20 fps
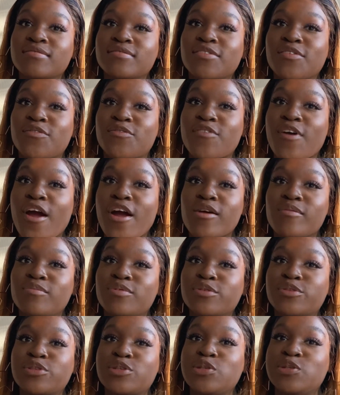
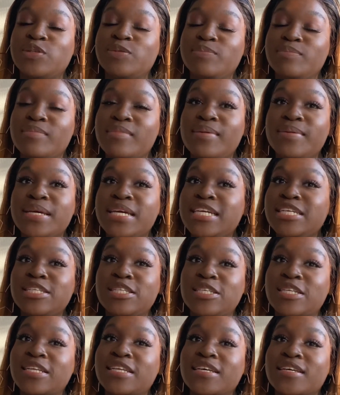variable to me
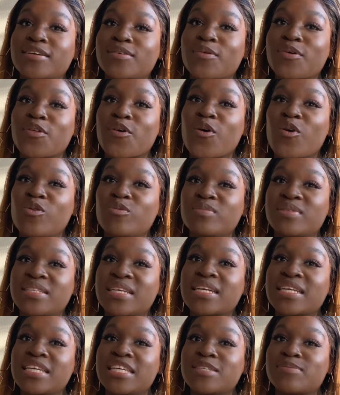dealing with
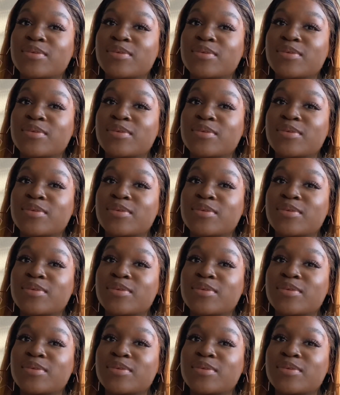homesickness,